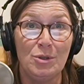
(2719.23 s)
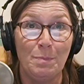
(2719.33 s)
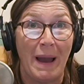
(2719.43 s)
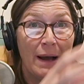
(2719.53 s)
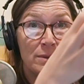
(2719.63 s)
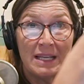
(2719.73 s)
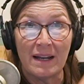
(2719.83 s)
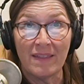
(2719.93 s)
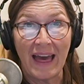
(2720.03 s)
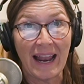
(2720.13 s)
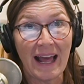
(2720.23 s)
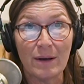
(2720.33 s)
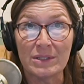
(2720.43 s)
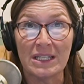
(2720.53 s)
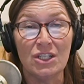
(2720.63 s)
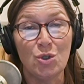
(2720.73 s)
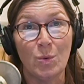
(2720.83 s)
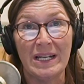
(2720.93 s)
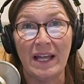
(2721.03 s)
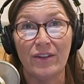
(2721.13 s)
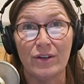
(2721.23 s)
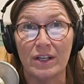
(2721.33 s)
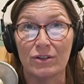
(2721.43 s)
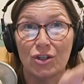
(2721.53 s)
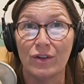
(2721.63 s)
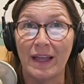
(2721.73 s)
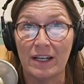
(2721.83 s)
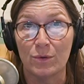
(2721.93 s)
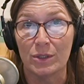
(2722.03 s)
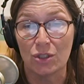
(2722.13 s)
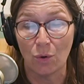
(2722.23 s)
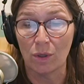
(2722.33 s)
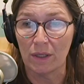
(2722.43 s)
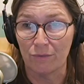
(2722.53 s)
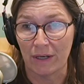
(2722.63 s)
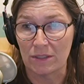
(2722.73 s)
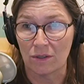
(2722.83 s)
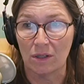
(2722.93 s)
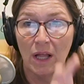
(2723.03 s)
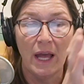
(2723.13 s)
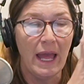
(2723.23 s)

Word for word: bounce out of that house into another year, turn that into a totally rental